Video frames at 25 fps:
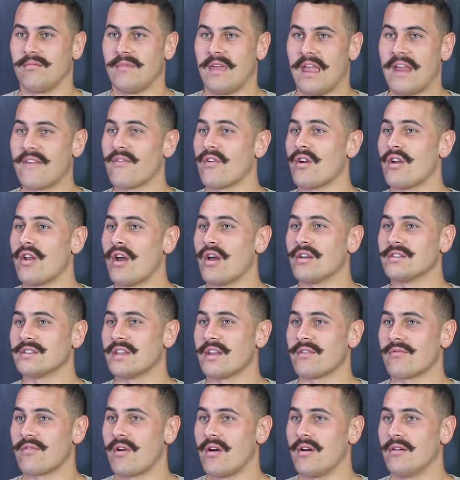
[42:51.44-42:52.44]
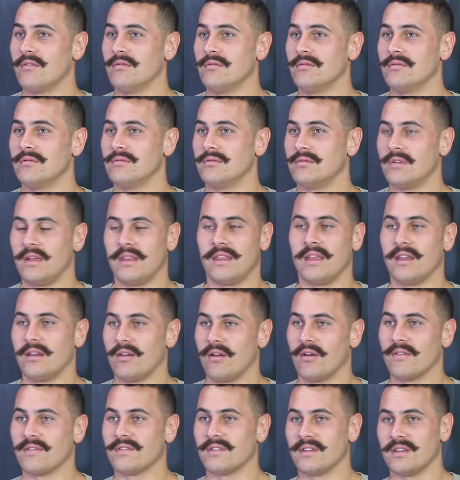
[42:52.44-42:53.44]
everyone knows their role, and then
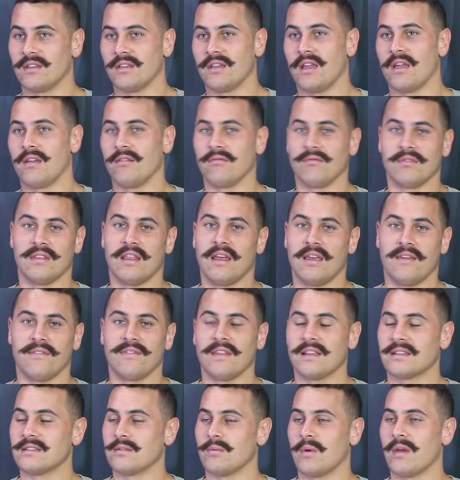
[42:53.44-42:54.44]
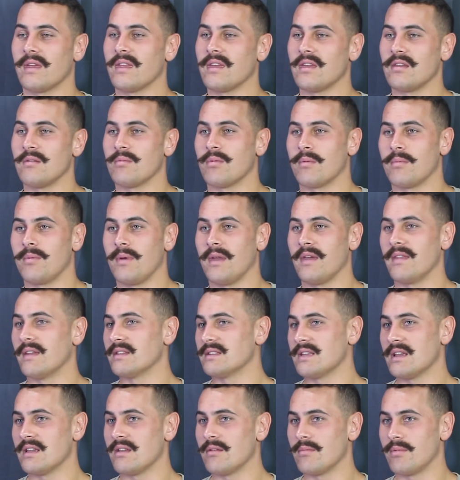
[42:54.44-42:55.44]
obviously if that's the way that you prepare,
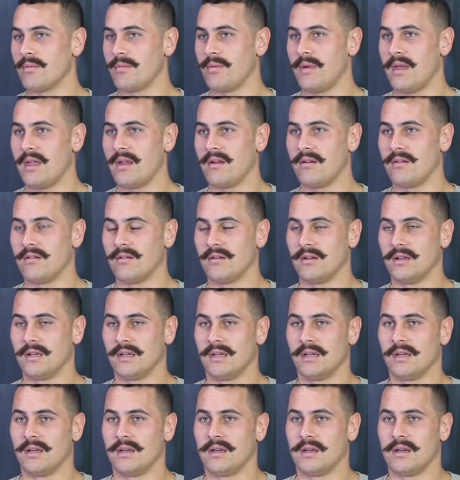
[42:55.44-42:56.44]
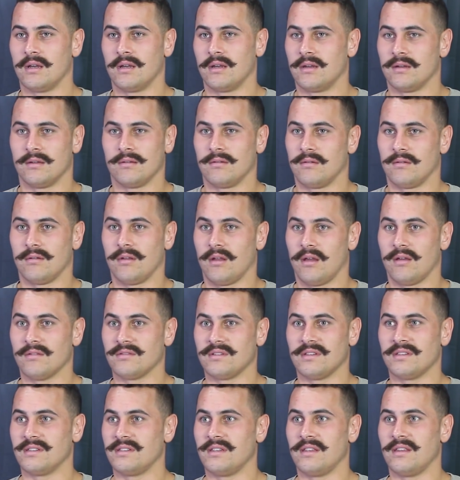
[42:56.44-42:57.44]
that's how you prepare, and I
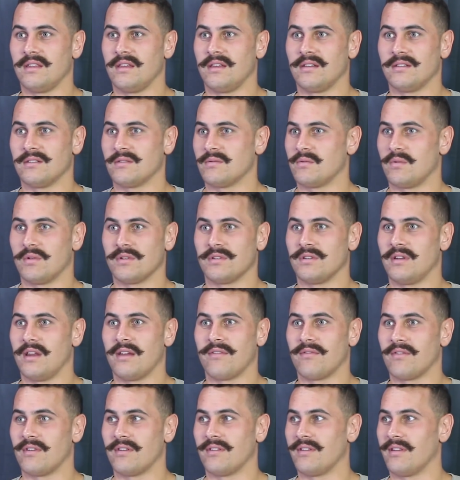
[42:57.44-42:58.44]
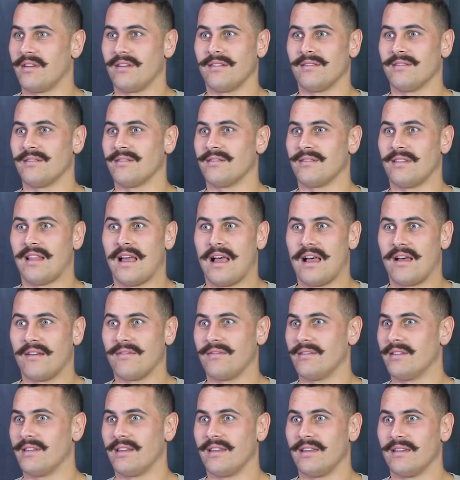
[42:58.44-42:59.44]
was just sitting there just watching everyone just
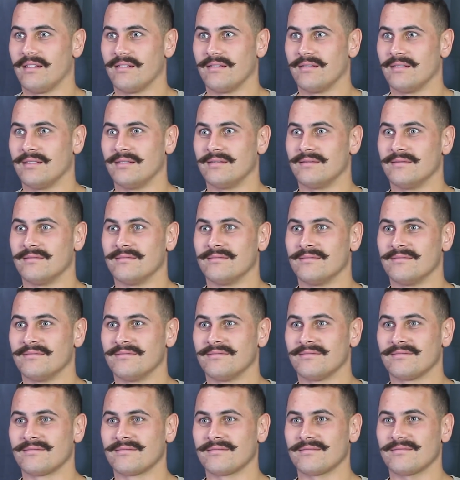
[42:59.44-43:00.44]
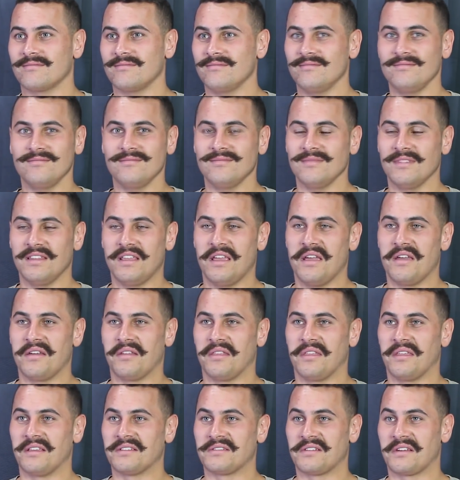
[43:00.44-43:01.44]
laugh and giggle and
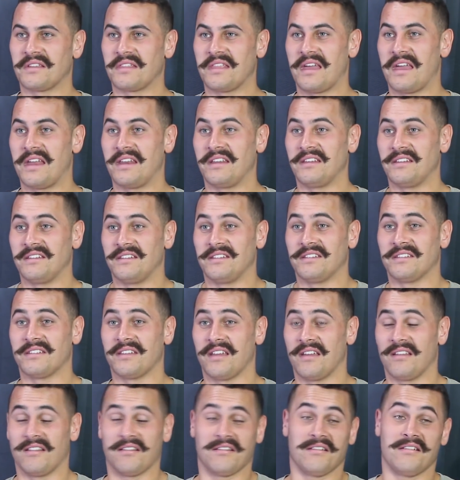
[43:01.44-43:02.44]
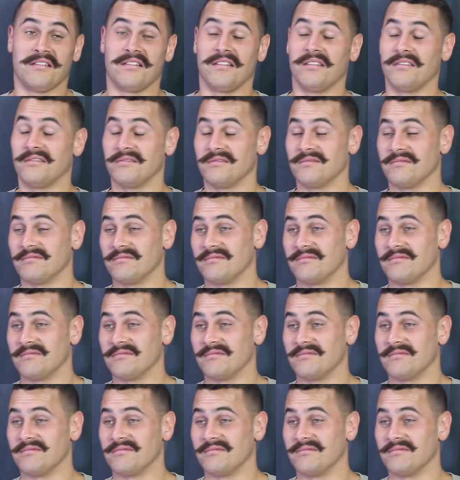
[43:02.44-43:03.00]
things like that, and you just go like, all right, well